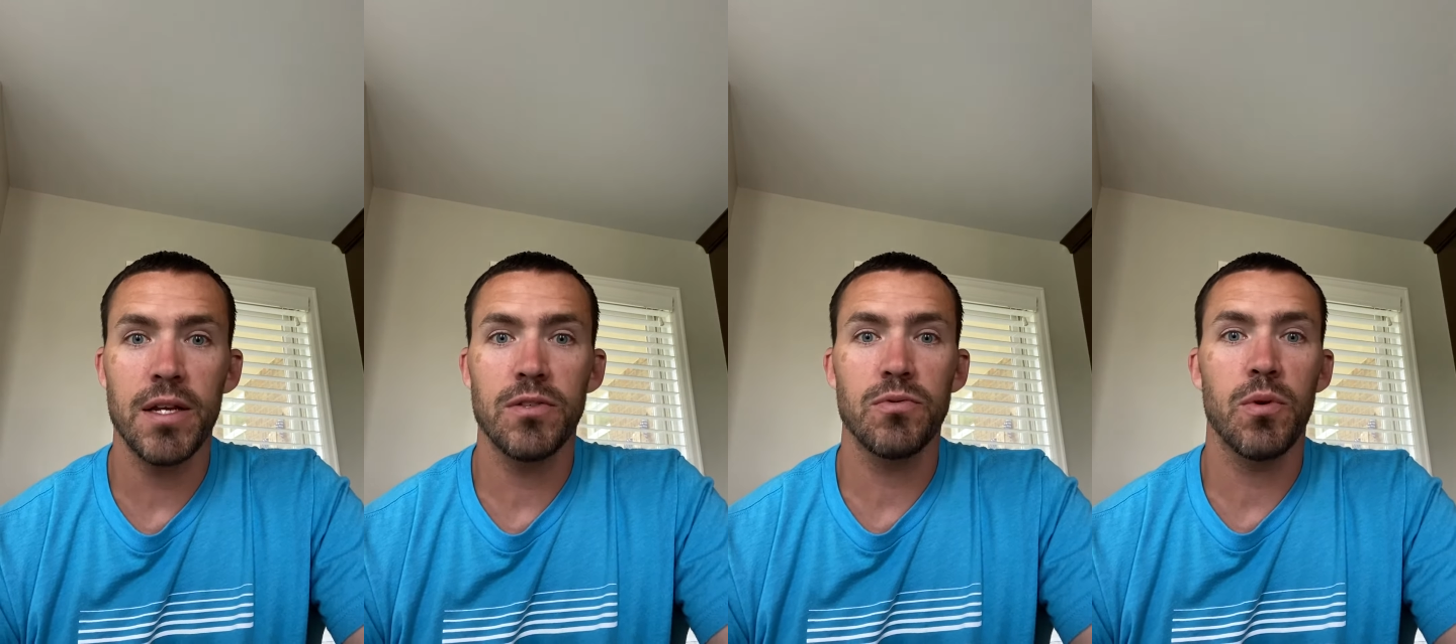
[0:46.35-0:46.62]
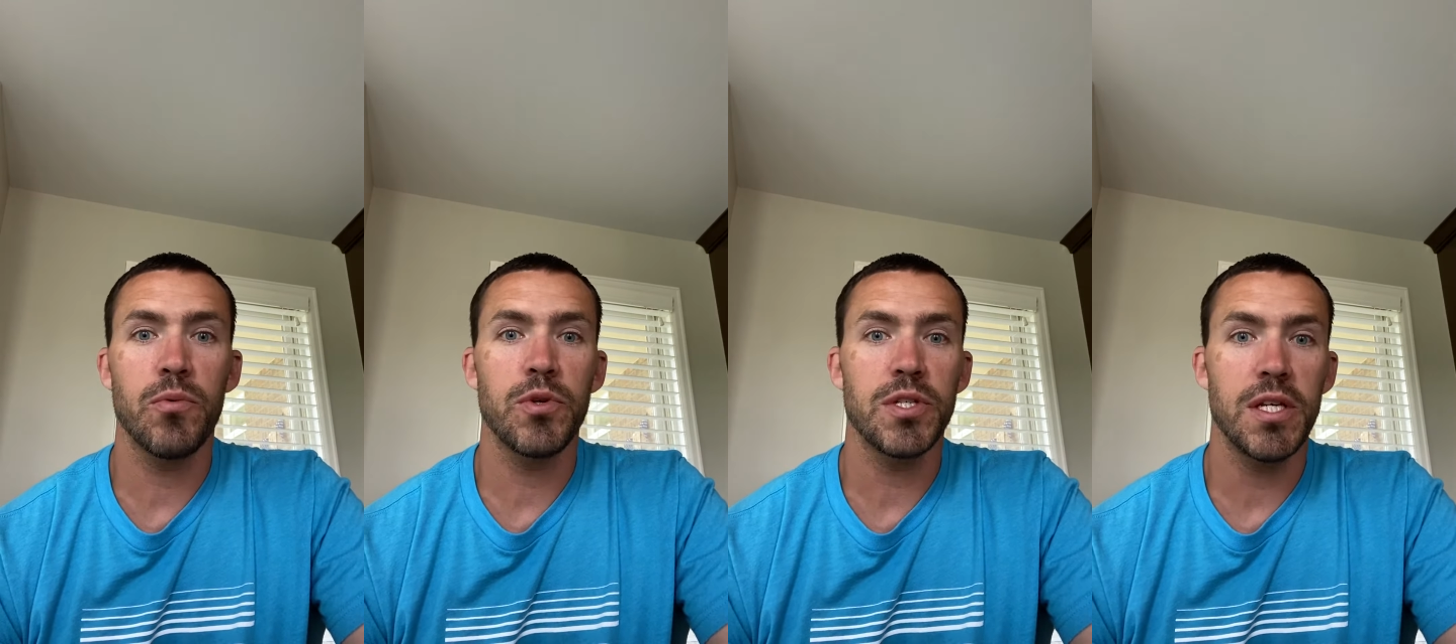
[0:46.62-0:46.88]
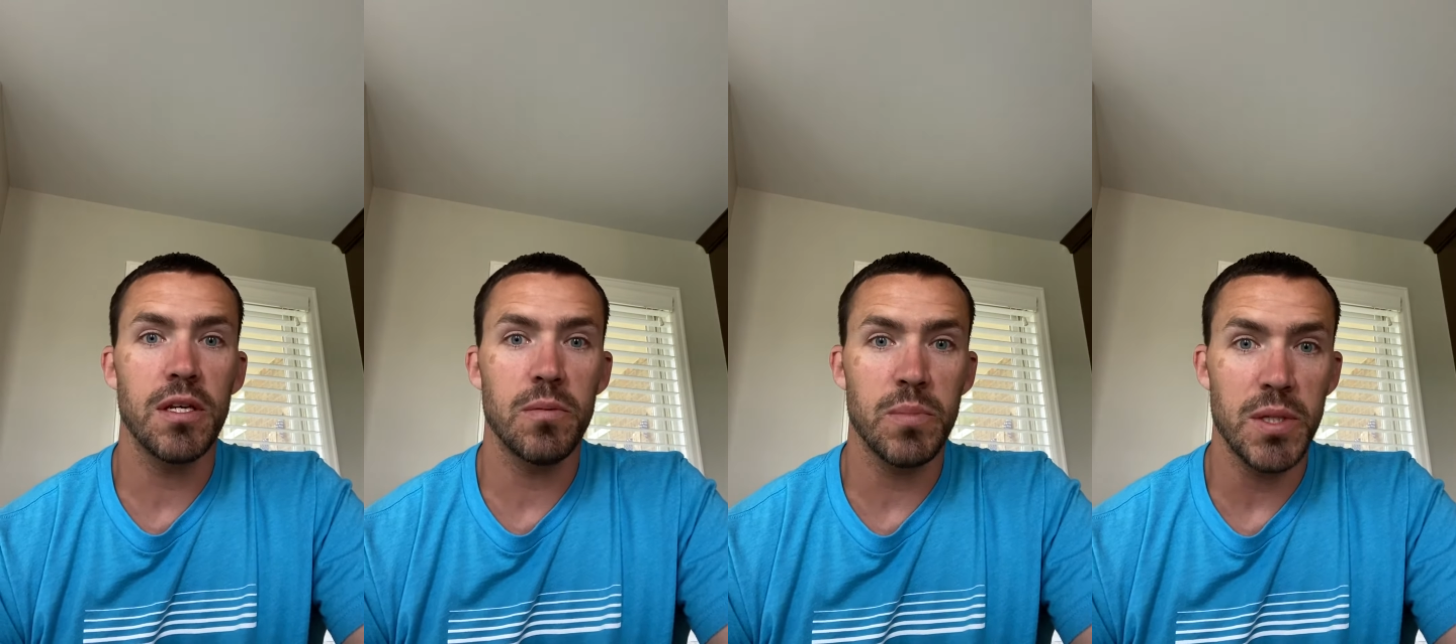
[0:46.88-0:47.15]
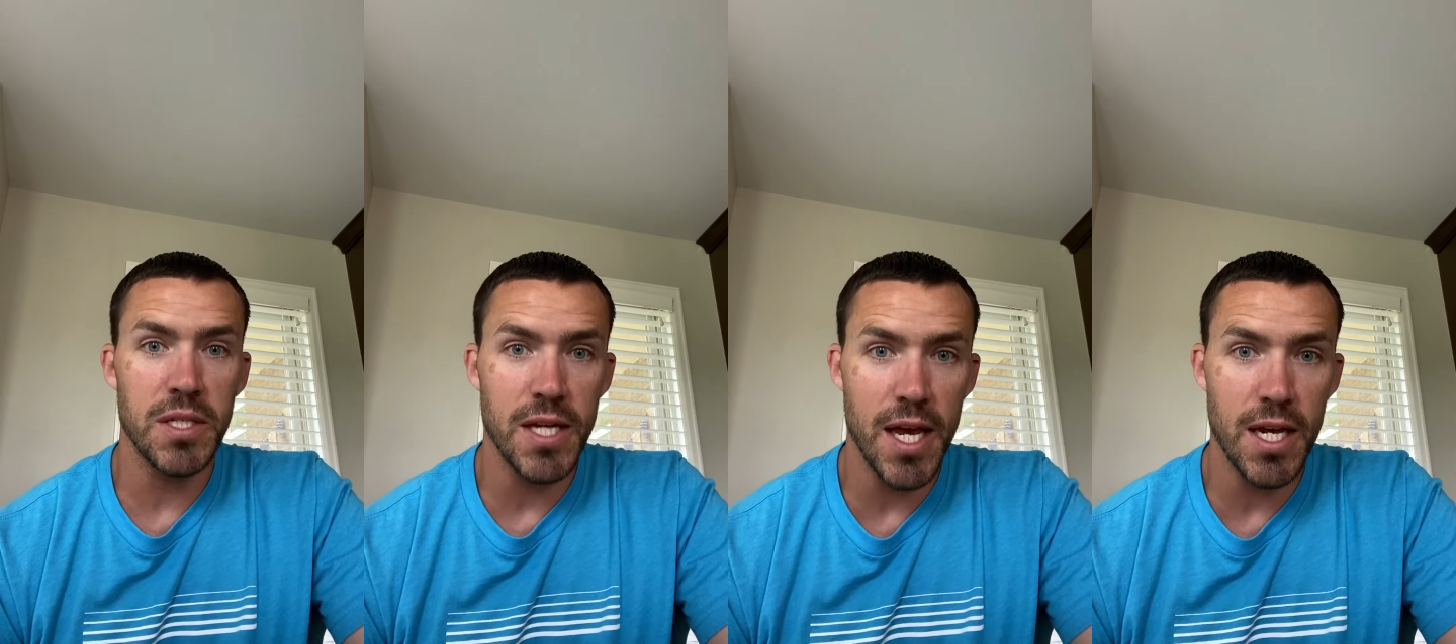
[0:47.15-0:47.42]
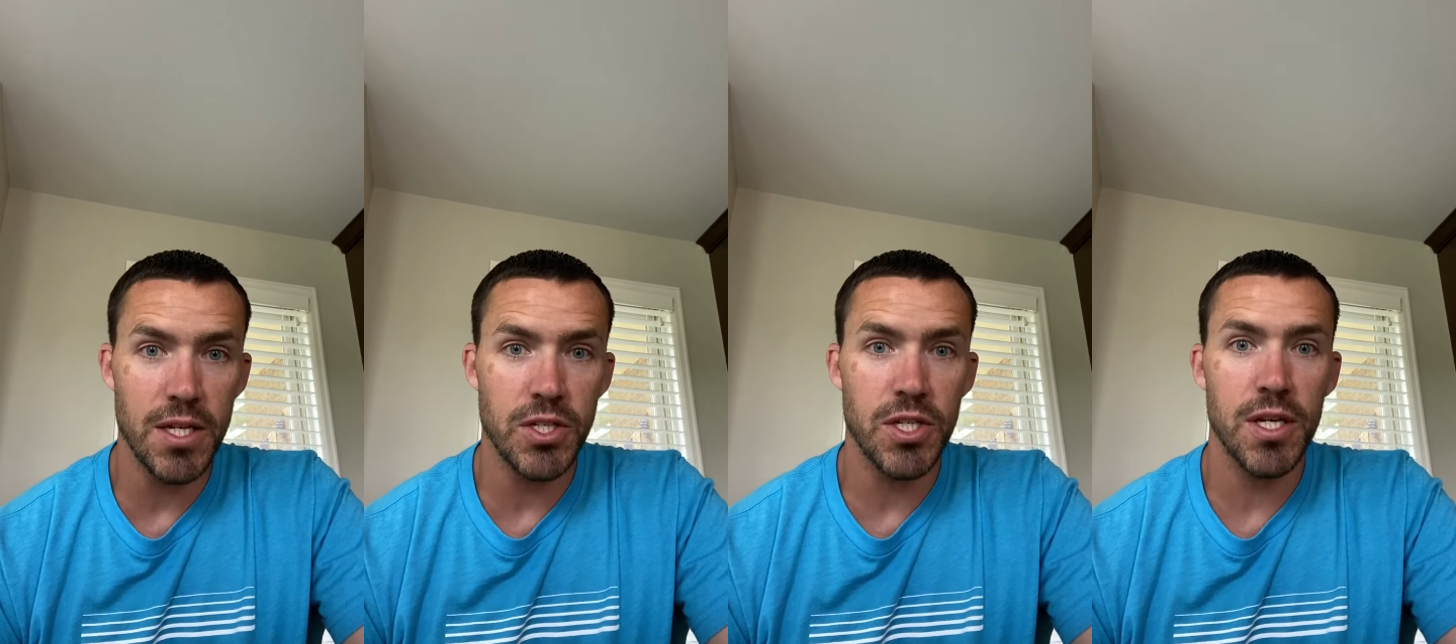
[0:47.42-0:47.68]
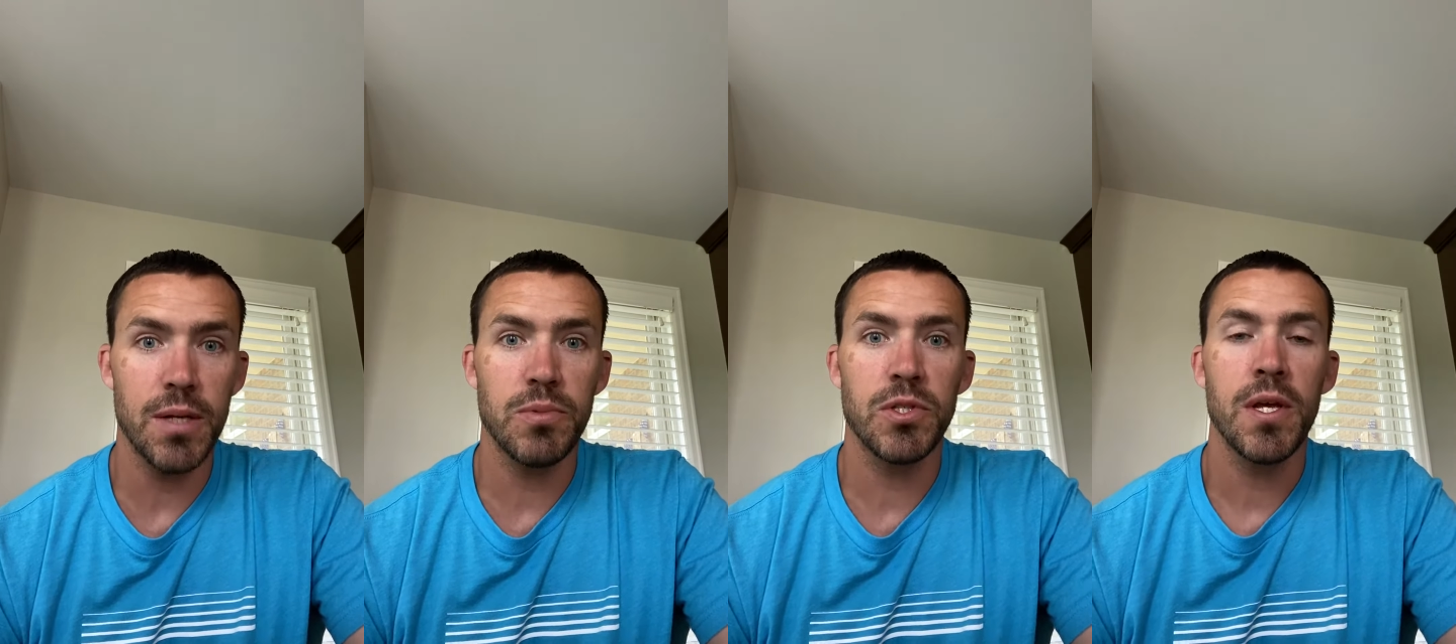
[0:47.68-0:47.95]
It's what we see in potato
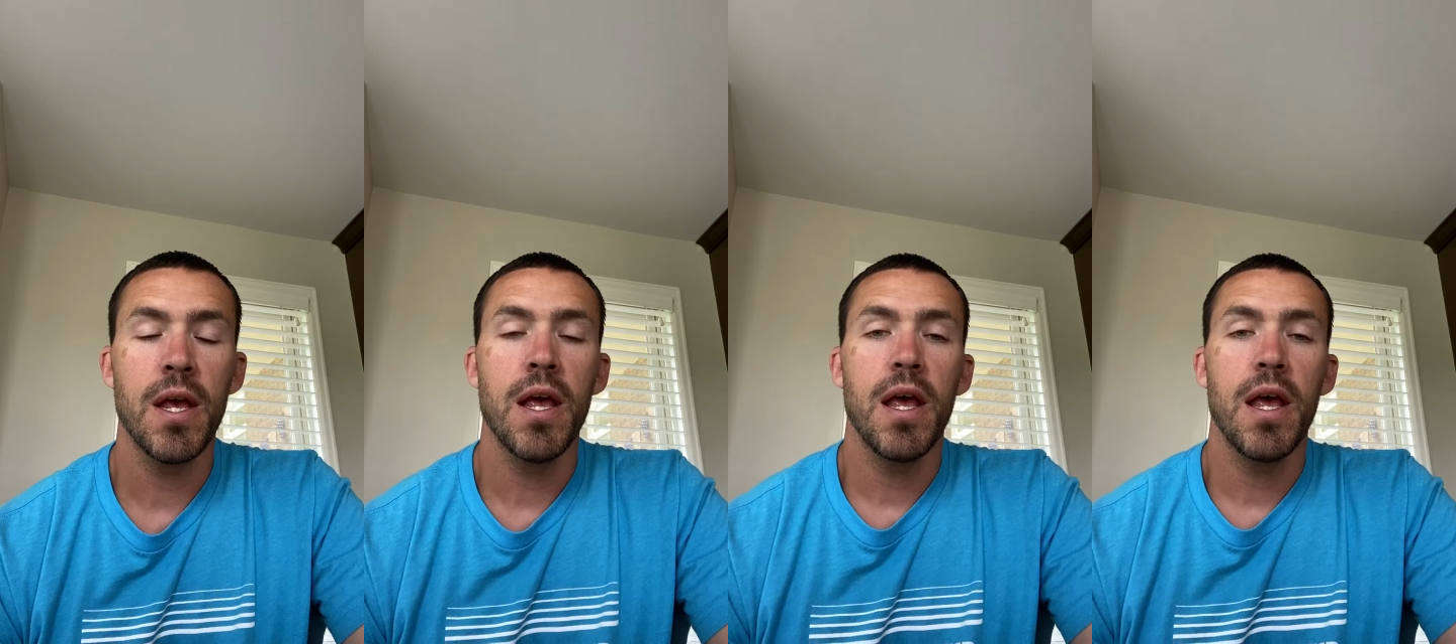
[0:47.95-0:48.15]
chips